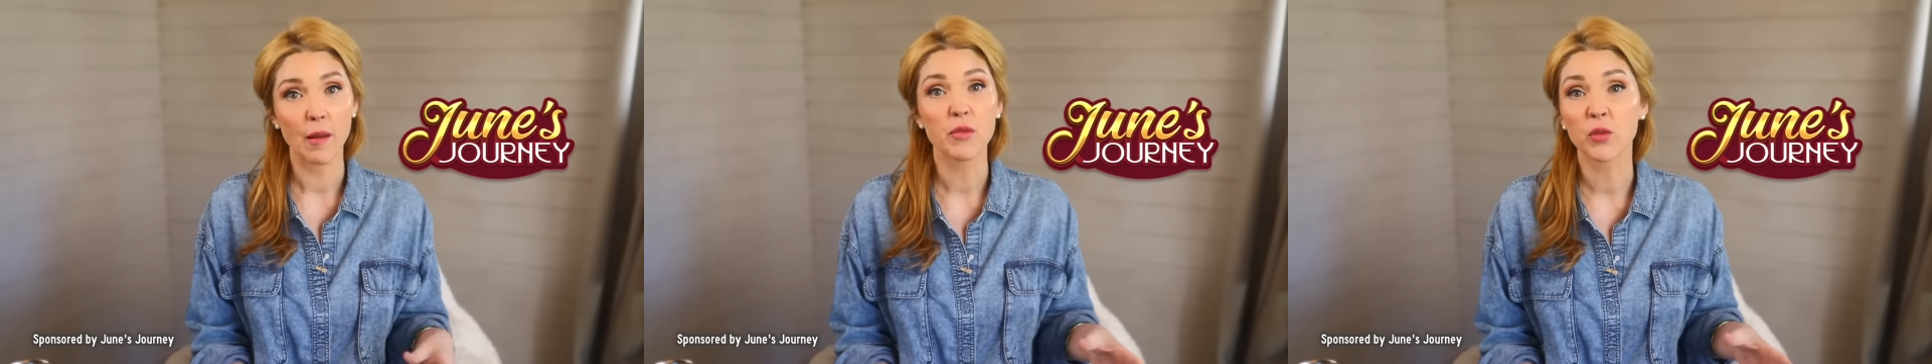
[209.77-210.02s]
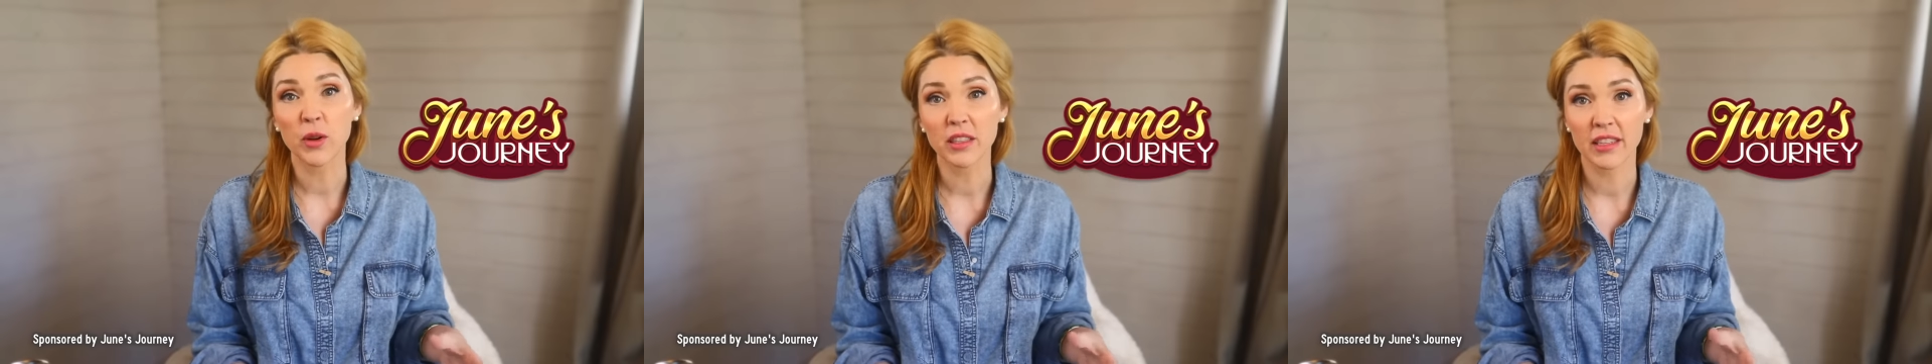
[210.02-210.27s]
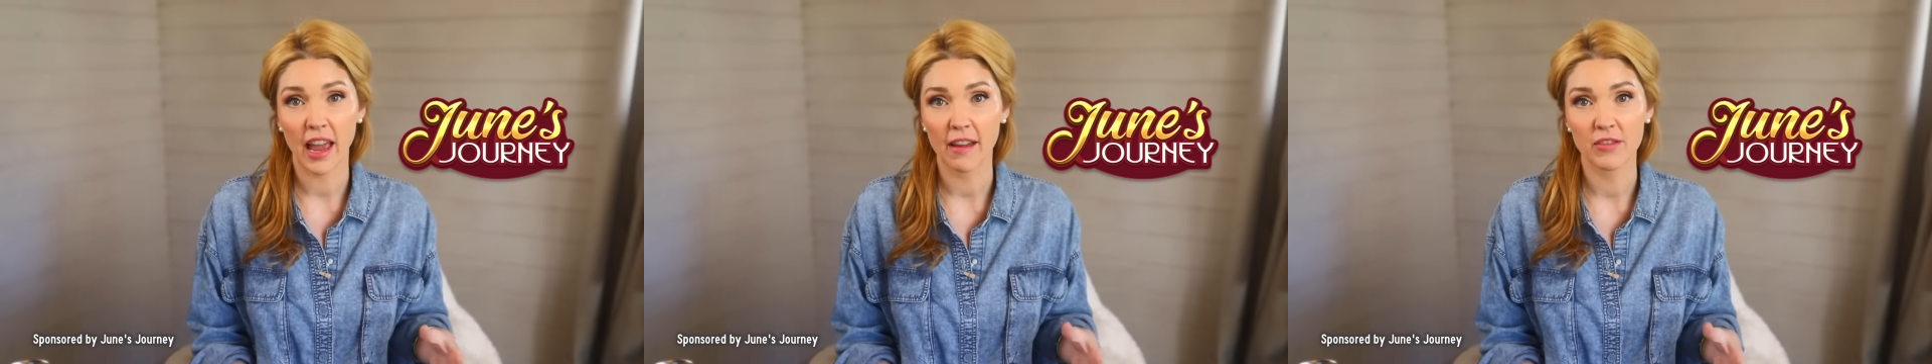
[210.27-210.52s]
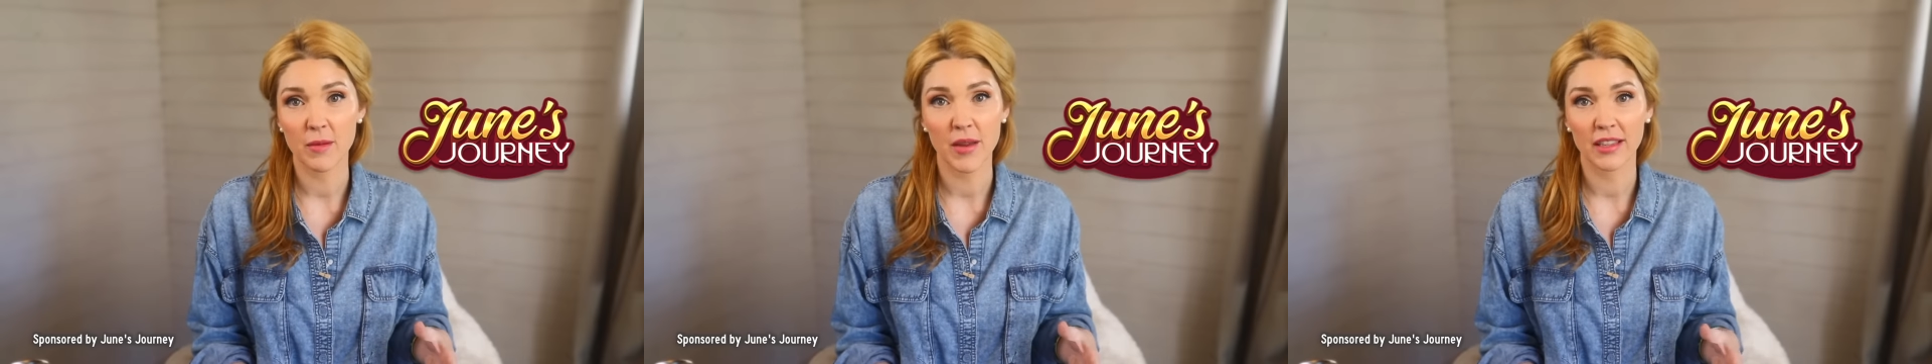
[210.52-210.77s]
I'm thrilled to
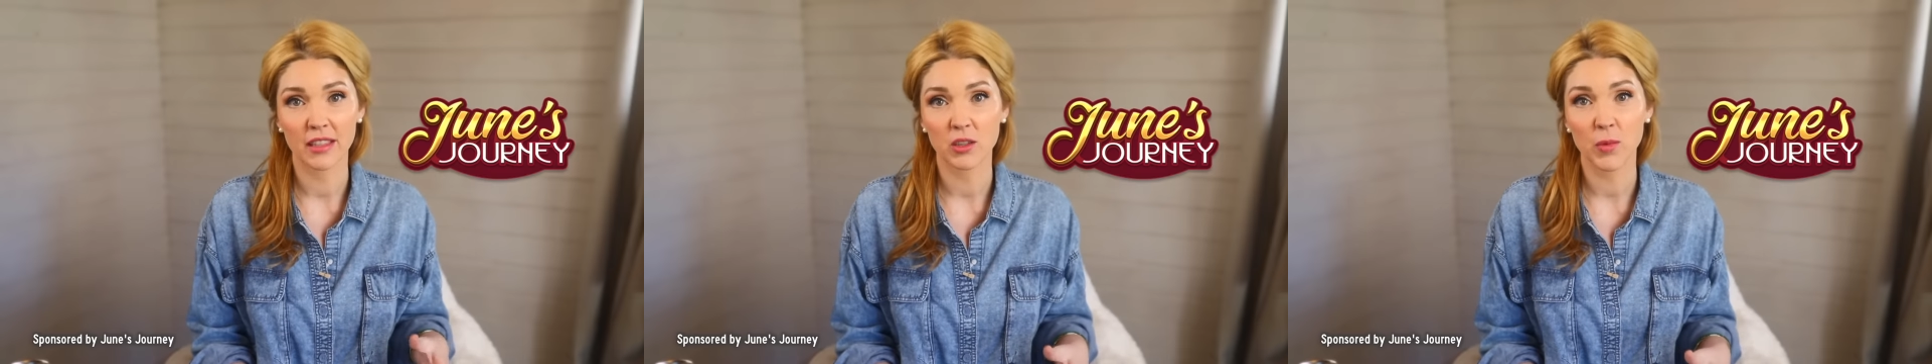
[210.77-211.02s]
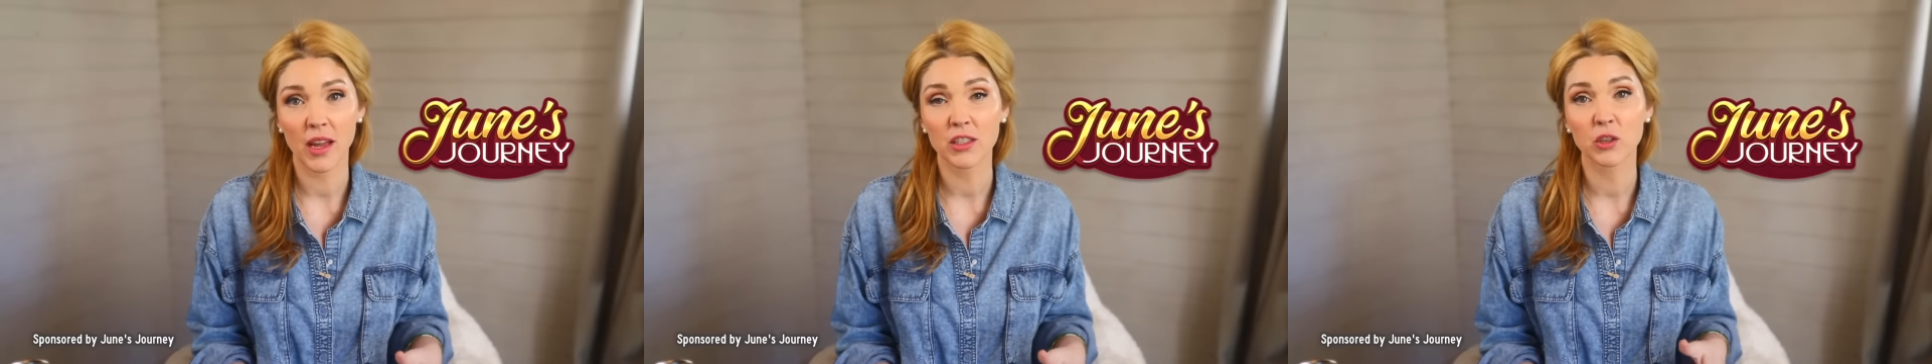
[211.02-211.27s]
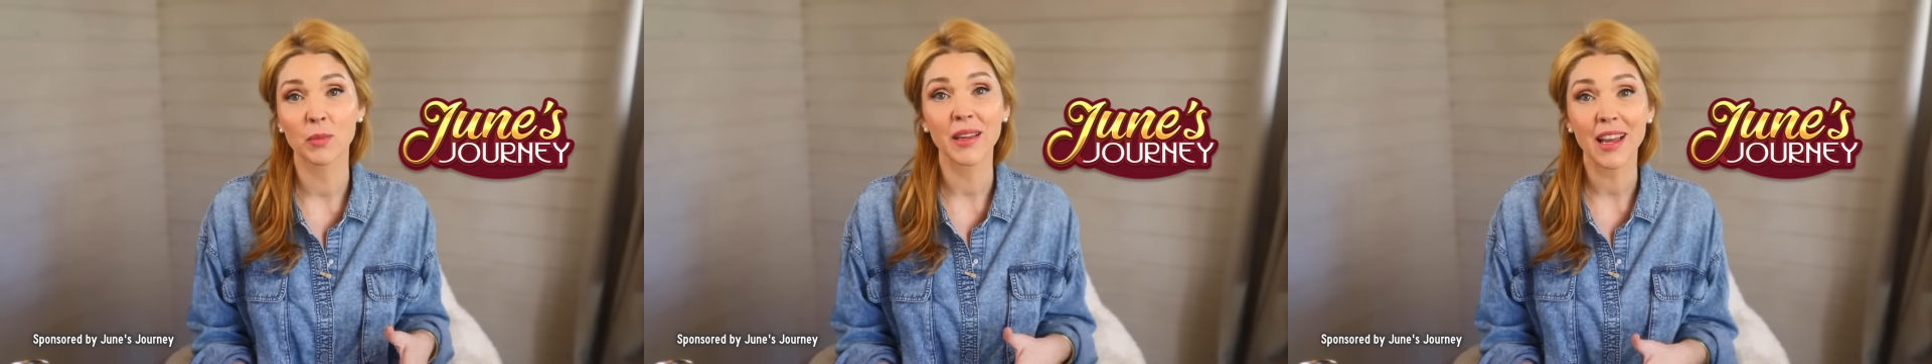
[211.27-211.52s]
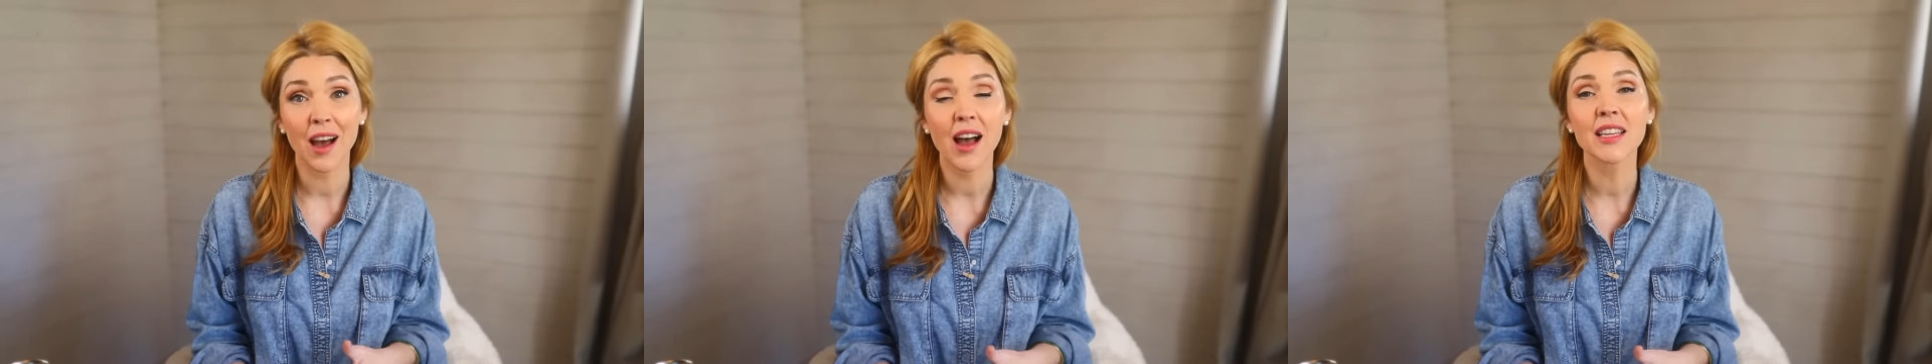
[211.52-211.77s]
have them as a sponsor
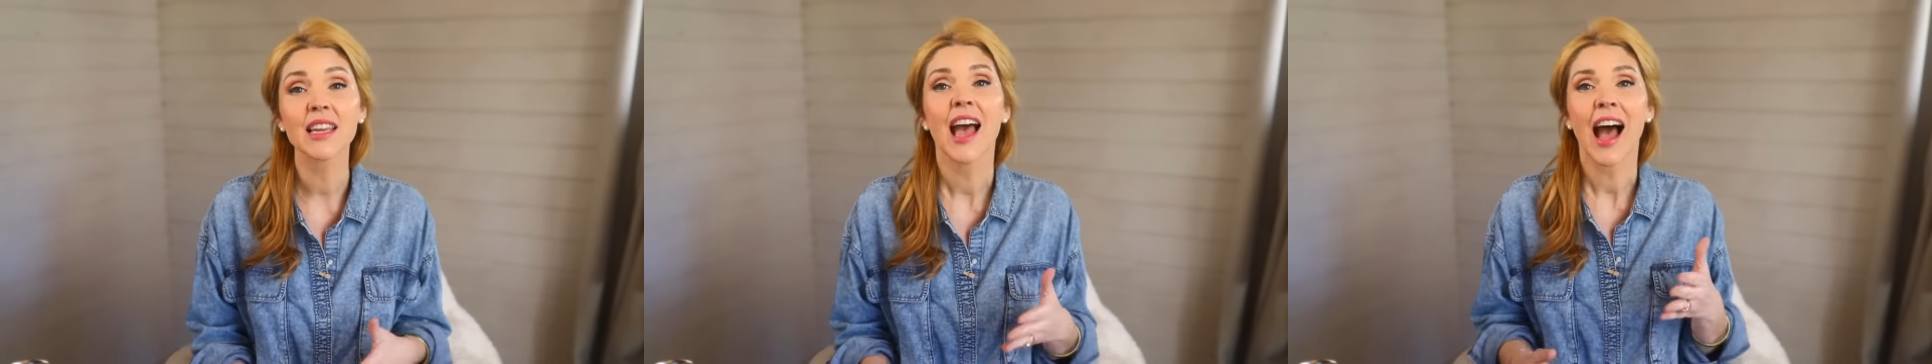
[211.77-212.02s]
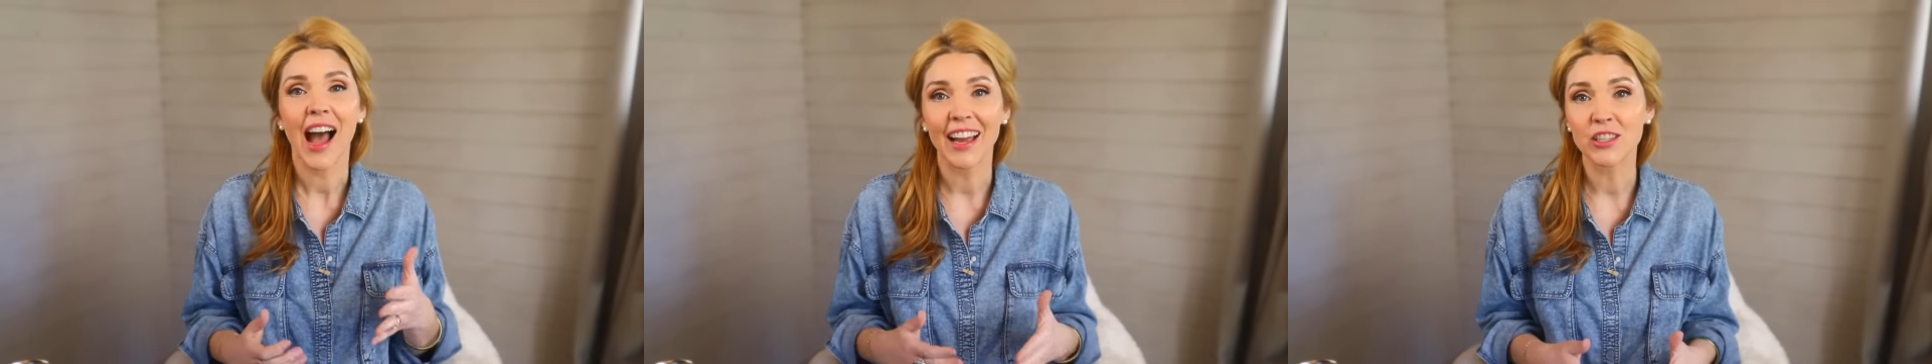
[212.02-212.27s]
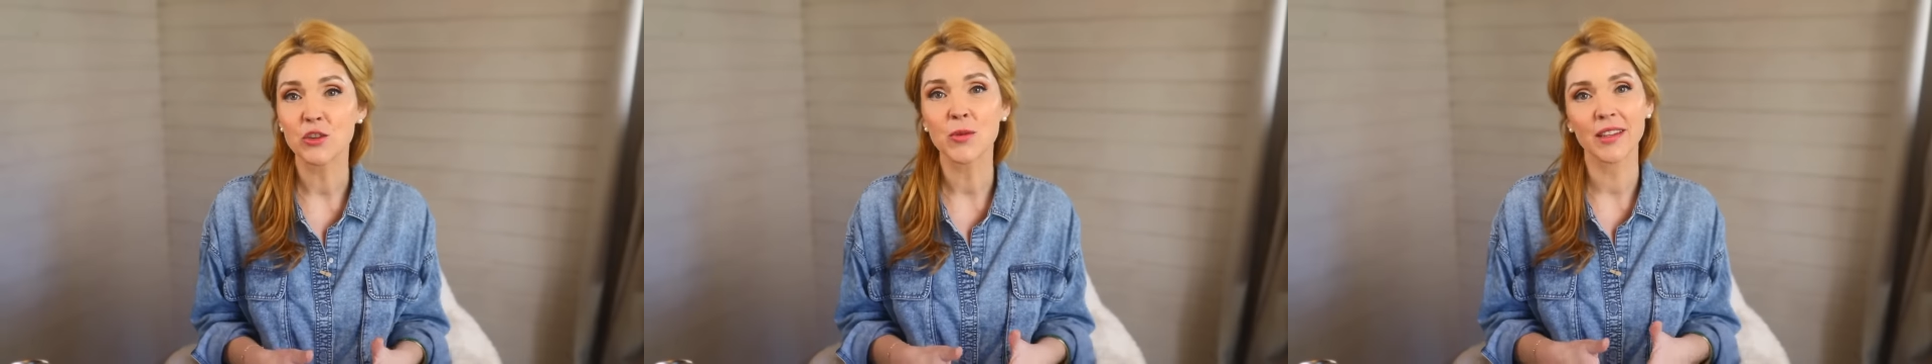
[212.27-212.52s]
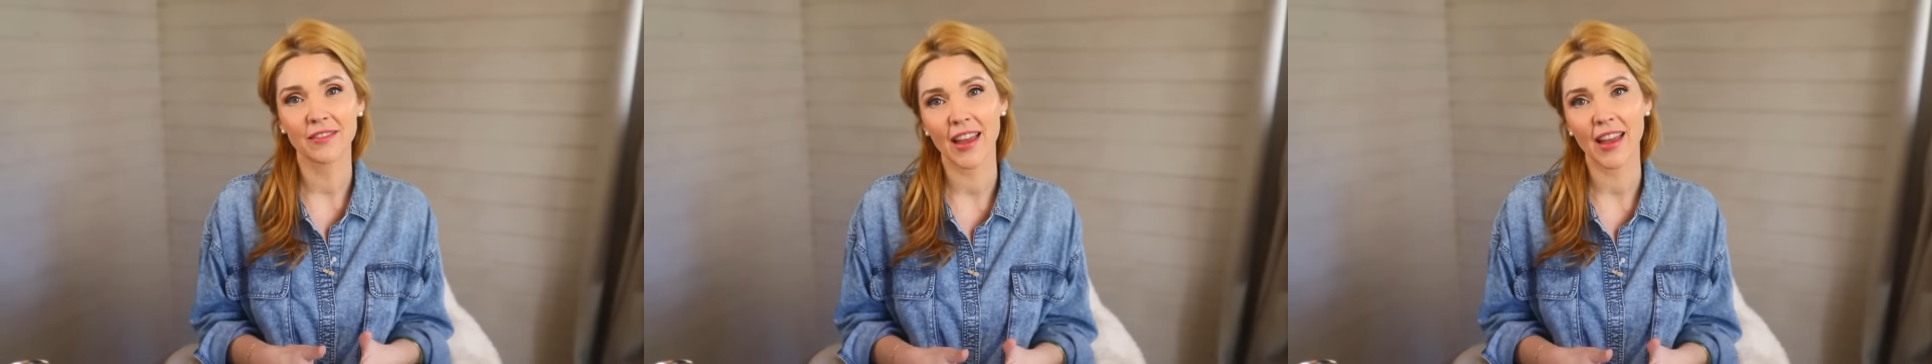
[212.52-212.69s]
because I do, in